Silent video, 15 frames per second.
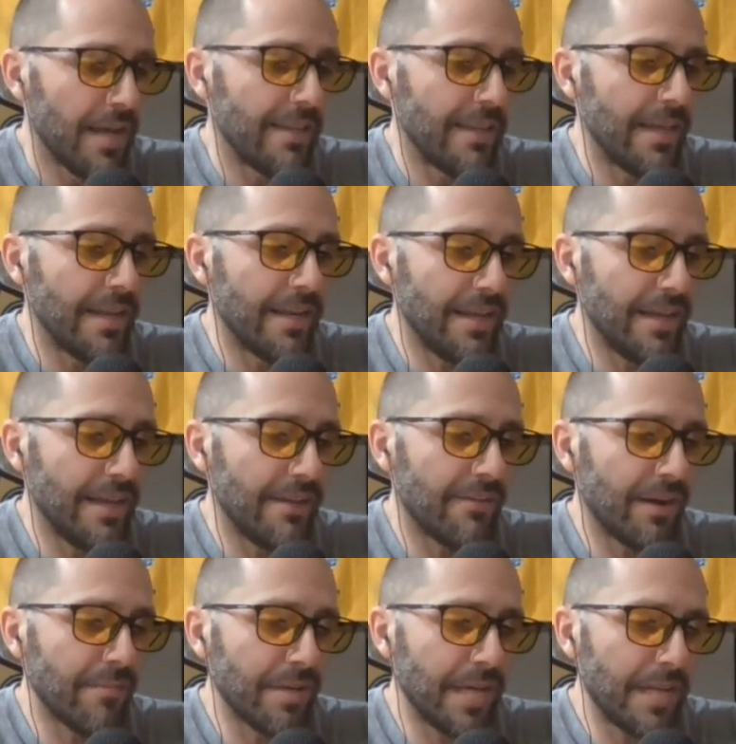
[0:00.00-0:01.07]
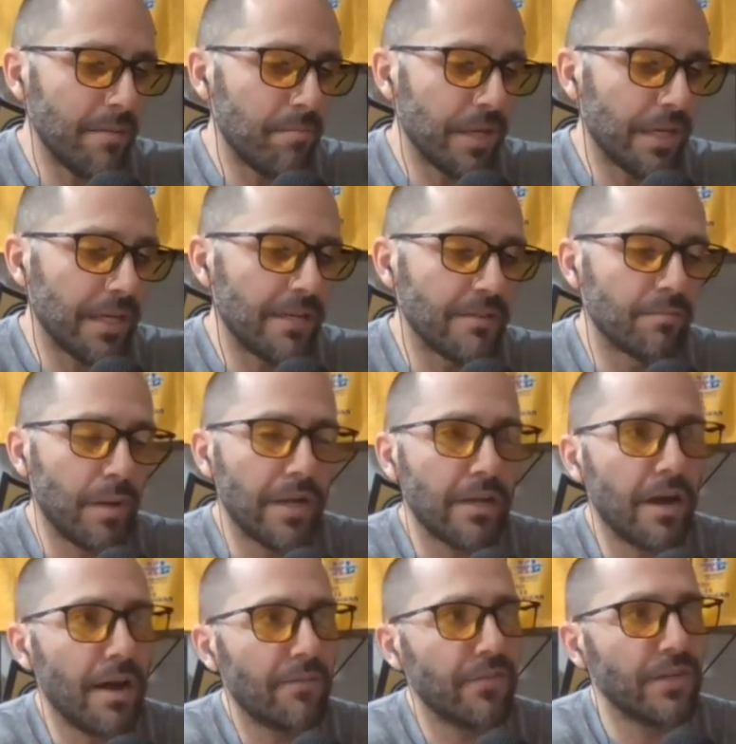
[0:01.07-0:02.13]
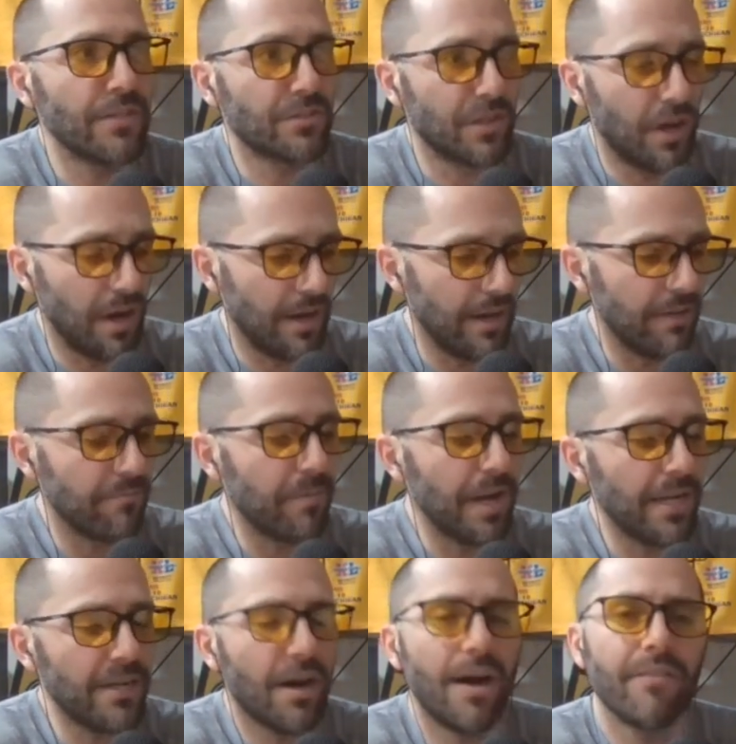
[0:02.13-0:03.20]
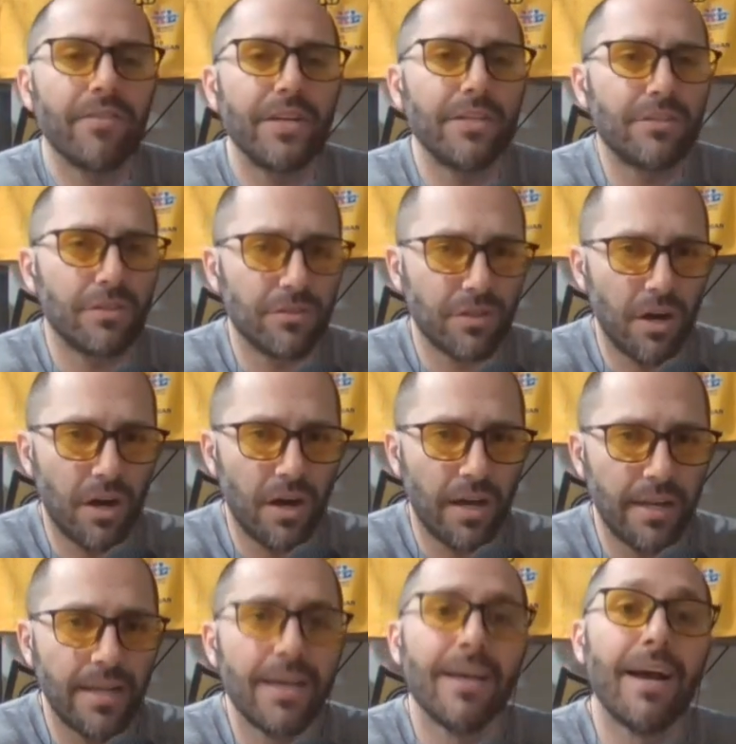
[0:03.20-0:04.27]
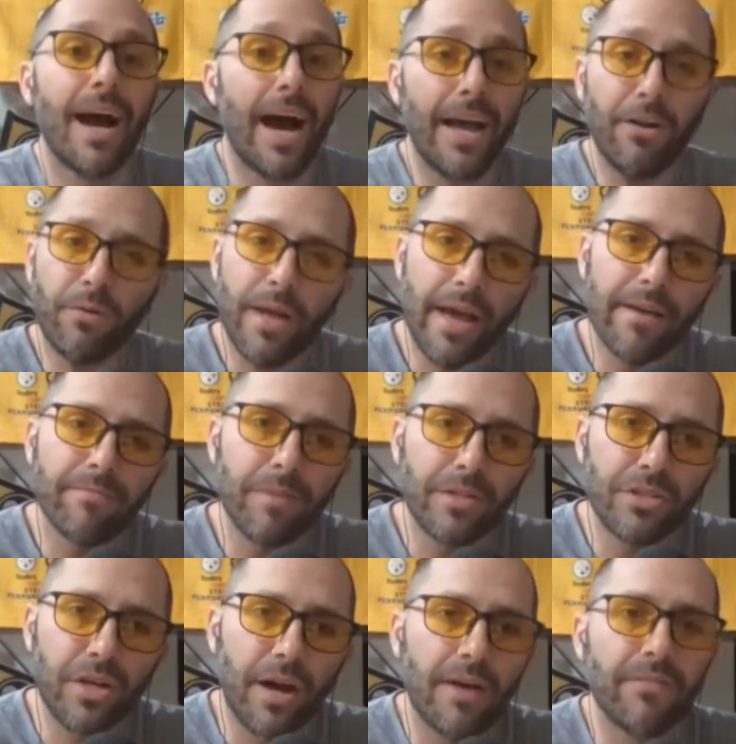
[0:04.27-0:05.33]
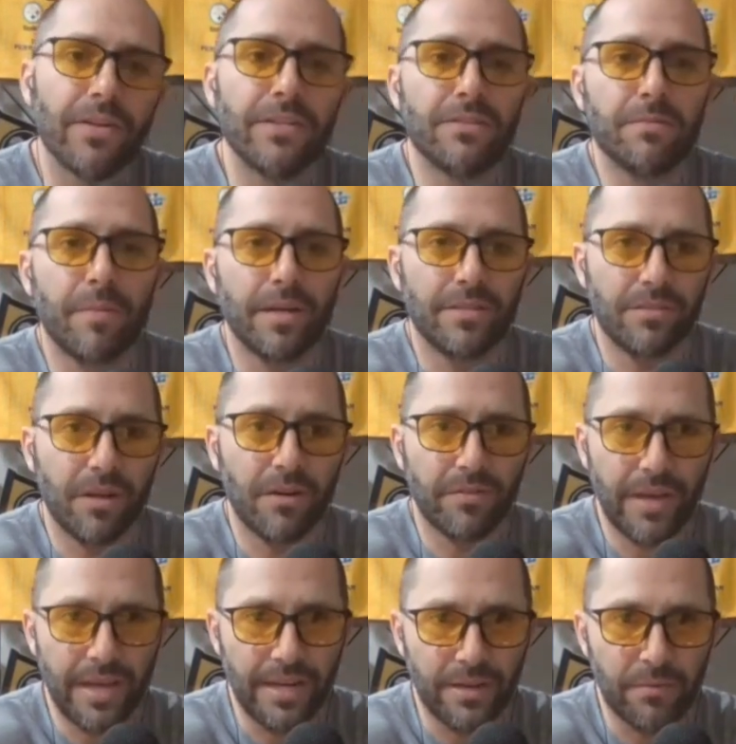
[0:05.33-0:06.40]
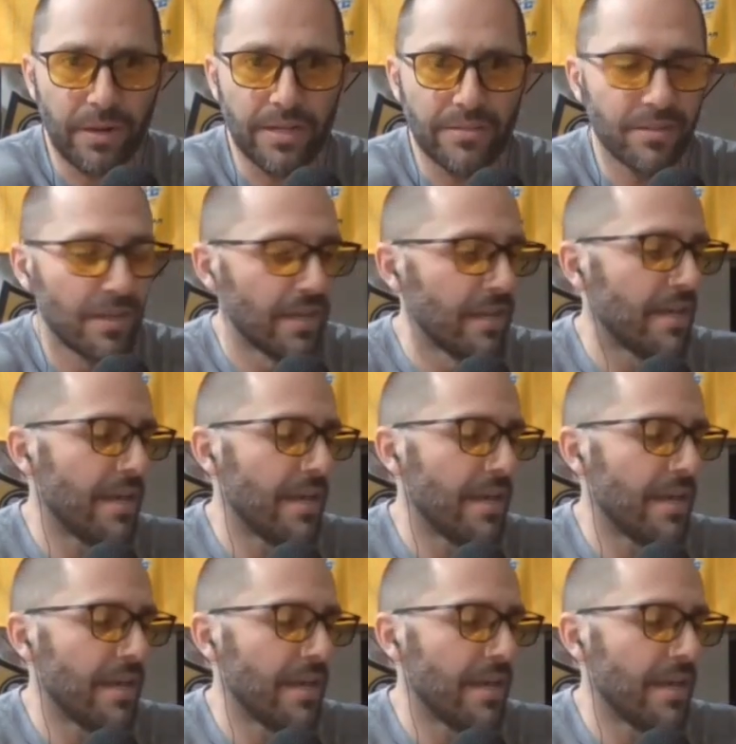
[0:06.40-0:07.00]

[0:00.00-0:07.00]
And then if I'm Kenny Pickett, is my confidence gone? If my confidence is gone, I don't have much confidence in myself anyways.